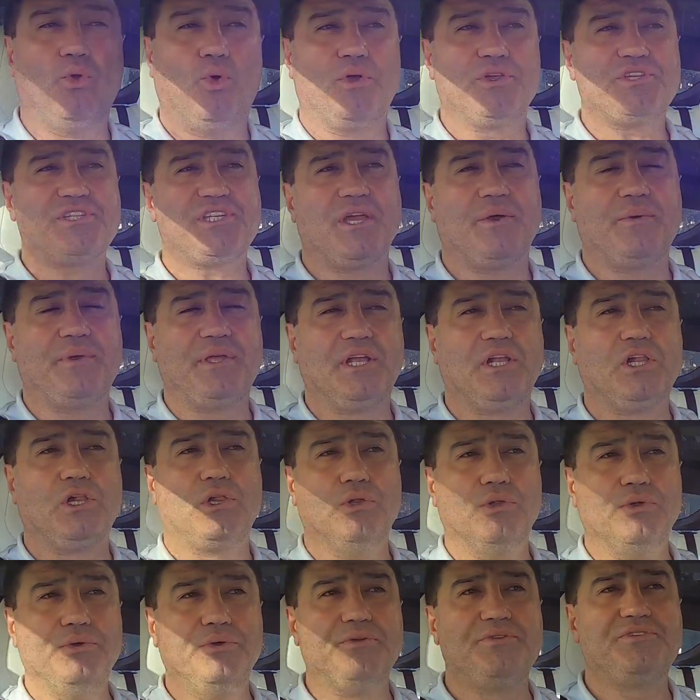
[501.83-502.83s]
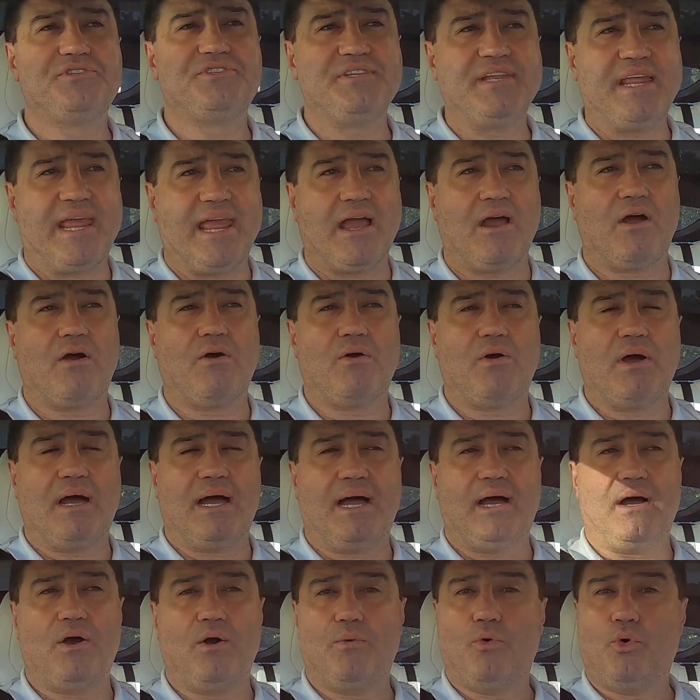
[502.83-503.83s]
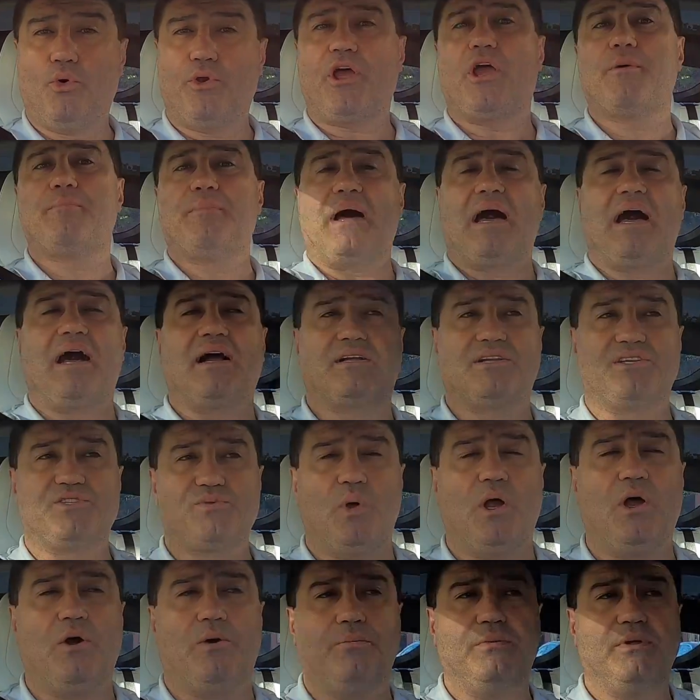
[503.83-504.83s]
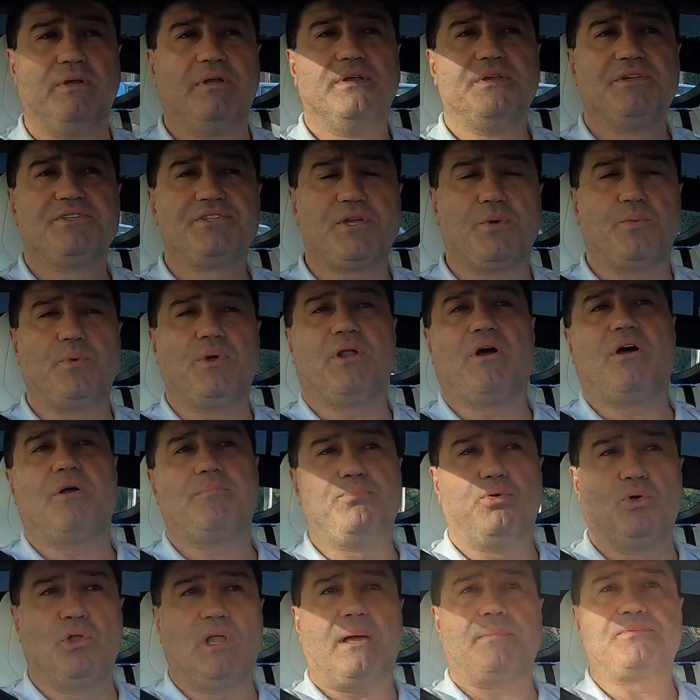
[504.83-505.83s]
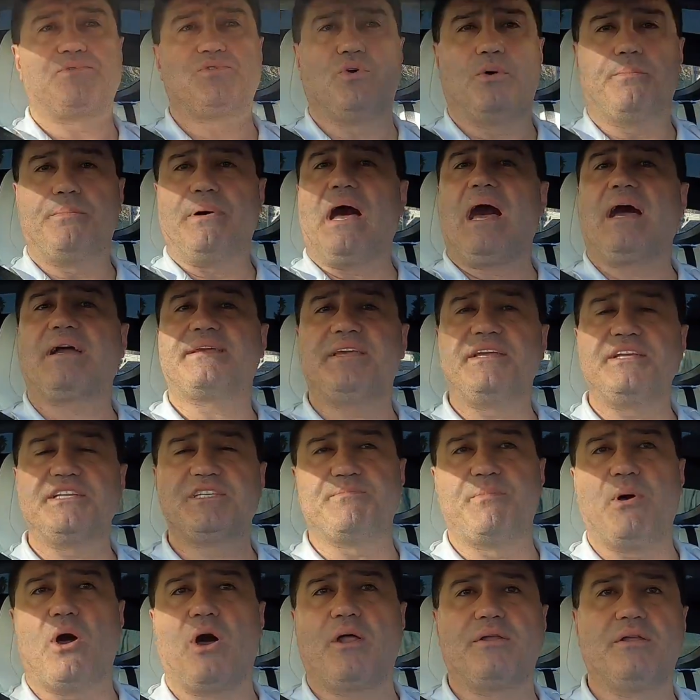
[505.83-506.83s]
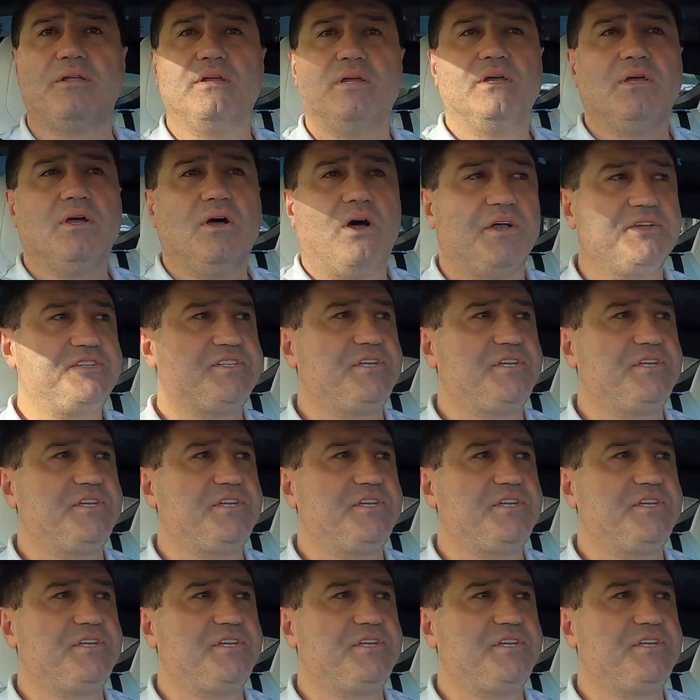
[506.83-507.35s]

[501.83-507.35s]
also includes now auto park as well. So when I pull up to a parking spot, I